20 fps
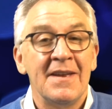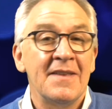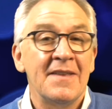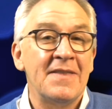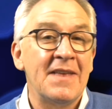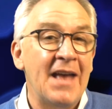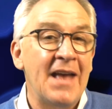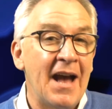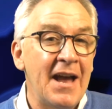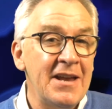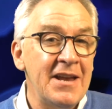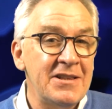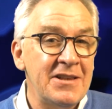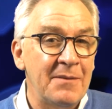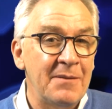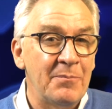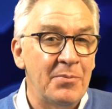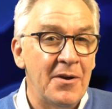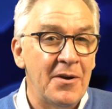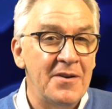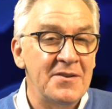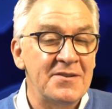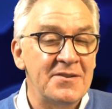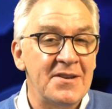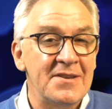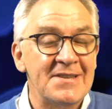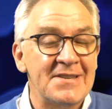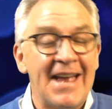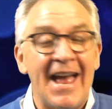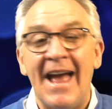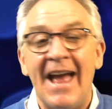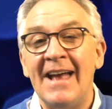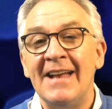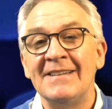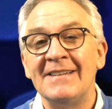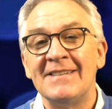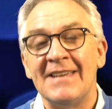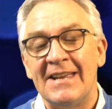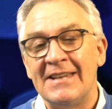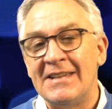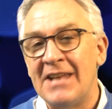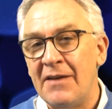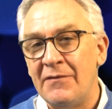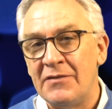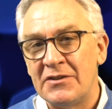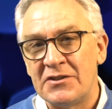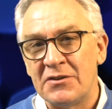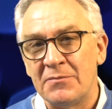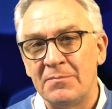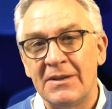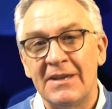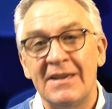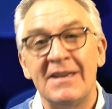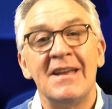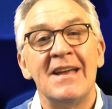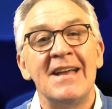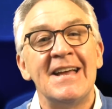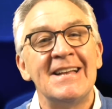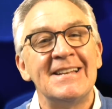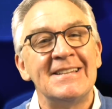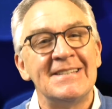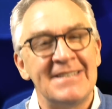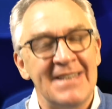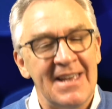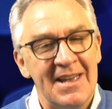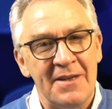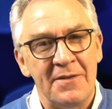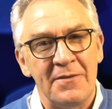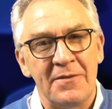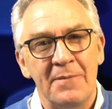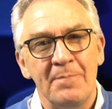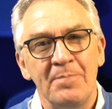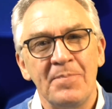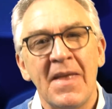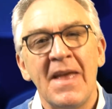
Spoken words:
the aging process, and inevitably, death.